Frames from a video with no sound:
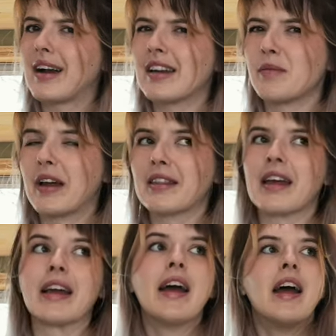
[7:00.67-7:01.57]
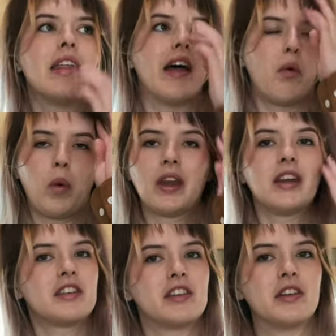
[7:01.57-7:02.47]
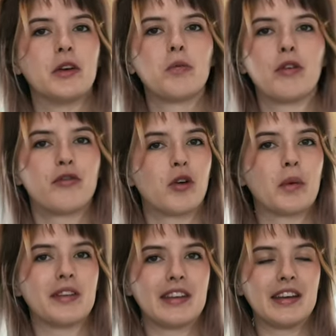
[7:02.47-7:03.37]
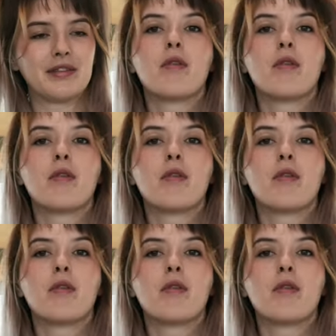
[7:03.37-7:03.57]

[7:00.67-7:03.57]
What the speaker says: kind of big thing that we need to do before we leave.